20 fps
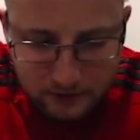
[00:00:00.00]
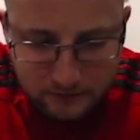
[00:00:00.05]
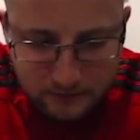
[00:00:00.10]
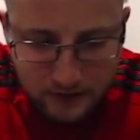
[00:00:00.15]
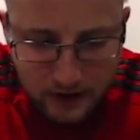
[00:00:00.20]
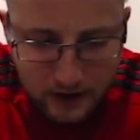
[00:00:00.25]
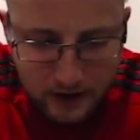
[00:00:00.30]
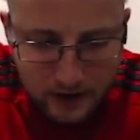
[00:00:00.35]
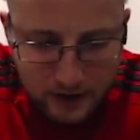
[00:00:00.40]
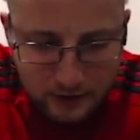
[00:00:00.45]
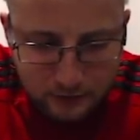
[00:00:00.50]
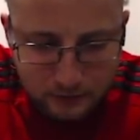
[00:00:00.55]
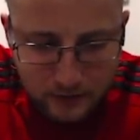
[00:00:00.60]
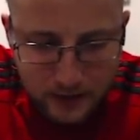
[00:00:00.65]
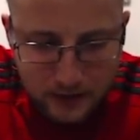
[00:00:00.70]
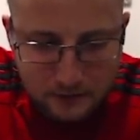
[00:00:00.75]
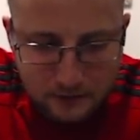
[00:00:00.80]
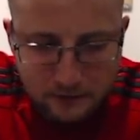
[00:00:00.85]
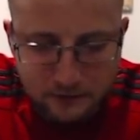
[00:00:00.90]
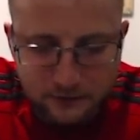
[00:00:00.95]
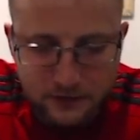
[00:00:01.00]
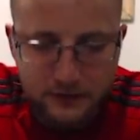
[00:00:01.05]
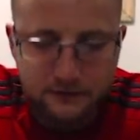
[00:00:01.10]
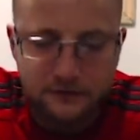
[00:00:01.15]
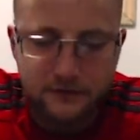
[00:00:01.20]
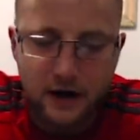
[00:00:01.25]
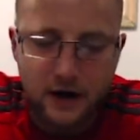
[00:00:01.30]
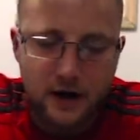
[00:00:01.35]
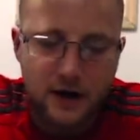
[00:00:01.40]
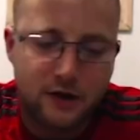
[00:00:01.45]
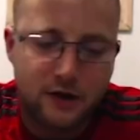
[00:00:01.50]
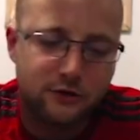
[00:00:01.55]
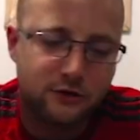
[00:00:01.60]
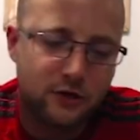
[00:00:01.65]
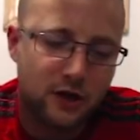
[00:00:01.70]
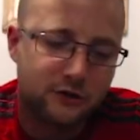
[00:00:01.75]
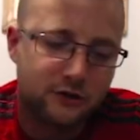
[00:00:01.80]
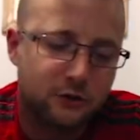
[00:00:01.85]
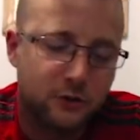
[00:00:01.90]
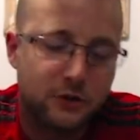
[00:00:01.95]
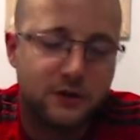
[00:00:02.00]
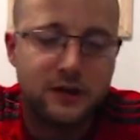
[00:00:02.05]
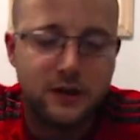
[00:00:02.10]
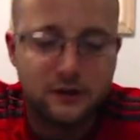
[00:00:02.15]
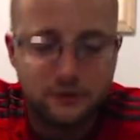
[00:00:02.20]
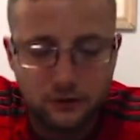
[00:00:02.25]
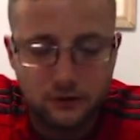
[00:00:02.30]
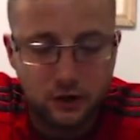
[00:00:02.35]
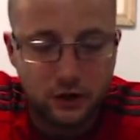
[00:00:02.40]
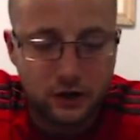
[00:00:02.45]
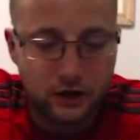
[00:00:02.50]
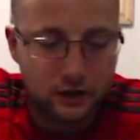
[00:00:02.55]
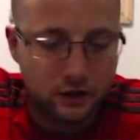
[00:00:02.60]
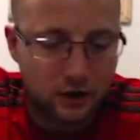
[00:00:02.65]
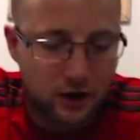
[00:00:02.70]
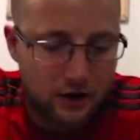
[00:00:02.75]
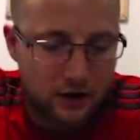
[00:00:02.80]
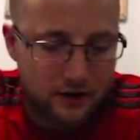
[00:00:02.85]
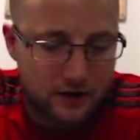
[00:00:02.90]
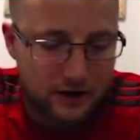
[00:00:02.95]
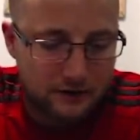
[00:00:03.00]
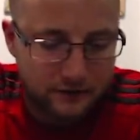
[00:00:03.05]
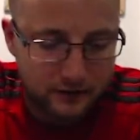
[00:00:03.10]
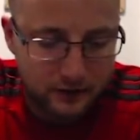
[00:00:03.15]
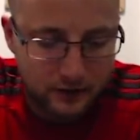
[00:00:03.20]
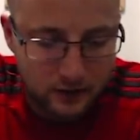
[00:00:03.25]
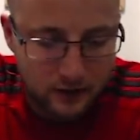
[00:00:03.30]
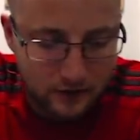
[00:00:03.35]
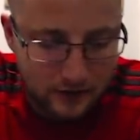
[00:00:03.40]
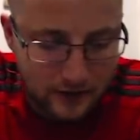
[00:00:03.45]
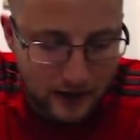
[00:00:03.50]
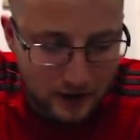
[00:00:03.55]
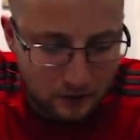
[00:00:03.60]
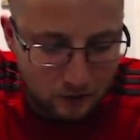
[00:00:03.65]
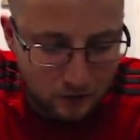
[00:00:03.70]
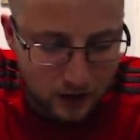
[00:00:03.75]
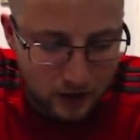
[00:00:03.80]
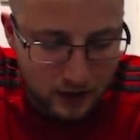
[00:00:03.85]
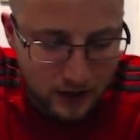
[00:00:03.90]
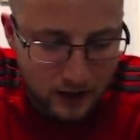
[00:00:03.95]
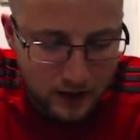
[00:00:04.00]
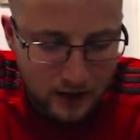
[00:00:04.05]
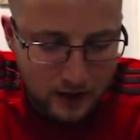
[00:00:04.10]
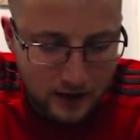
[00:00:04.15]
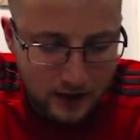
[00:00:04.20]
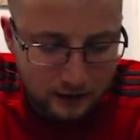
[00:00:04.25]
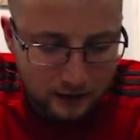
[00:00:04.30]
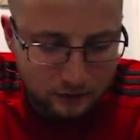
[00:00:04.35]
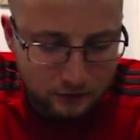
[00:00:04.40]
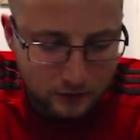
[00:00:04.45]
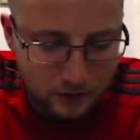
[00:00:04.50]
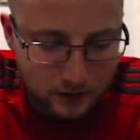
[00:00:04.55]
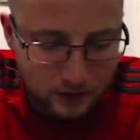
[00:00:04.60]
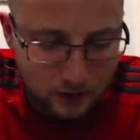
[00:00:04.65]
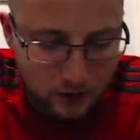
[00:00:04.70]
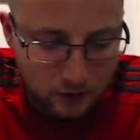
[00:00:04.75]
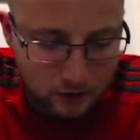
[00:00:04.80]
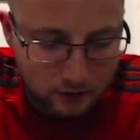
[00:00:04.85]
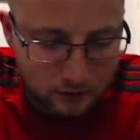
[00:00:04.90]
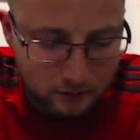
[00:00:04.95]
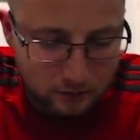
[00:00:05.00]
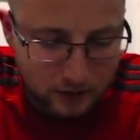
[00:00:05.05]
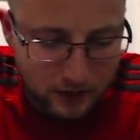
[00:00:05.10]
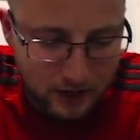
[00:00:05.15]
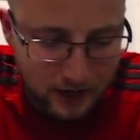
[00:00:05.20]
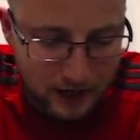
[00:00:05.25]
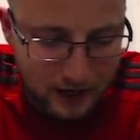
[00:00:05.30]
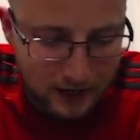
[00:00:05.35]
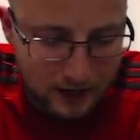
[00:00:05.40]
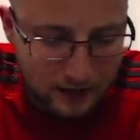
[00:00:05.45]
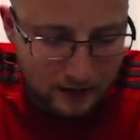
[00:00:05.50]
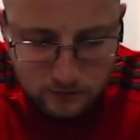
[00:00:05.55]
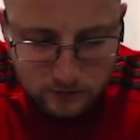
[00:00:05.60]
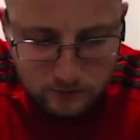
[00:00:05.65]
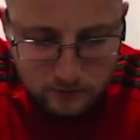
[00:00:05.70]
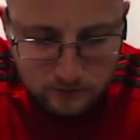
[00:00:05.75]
Very nice rainbow flick. Very shot. So a decent looking card definitely on that one as we go Depay.